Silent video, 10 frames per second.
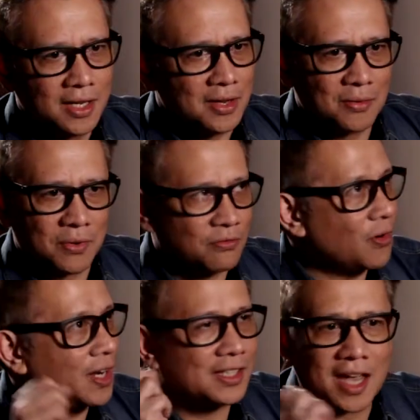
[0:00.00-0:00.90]
Mm-hmm.
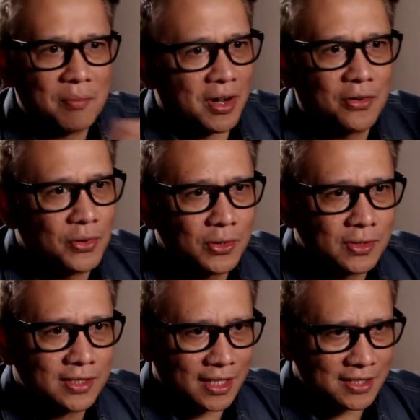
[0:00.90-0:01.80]
Before that camera
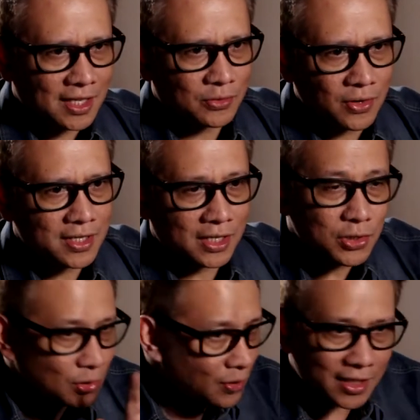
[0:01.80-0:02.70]
rolls, there's that rush,
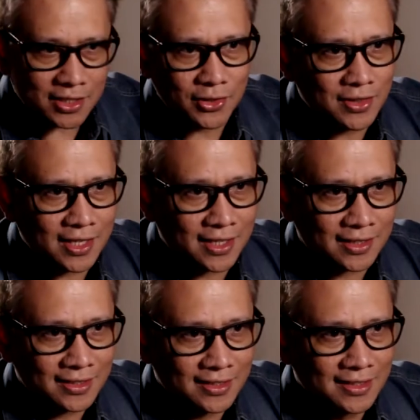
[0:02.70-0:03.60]
and you know that's a good thing.
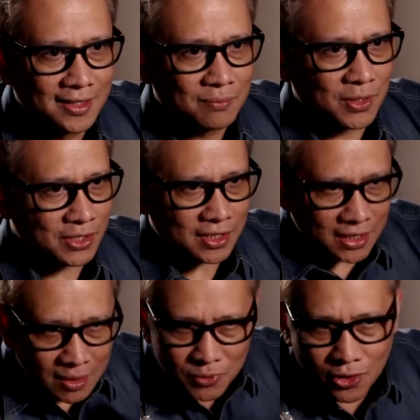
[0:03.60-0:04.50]
Yes. Mm-hmm. Because
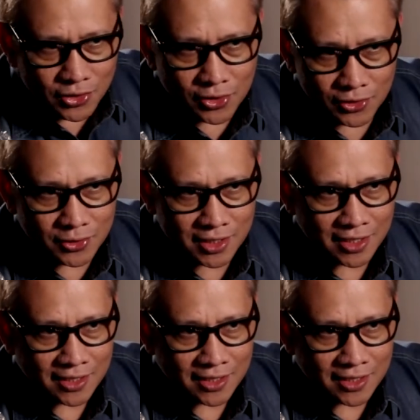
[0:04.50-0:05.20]
it keeps you on your toes. Eh?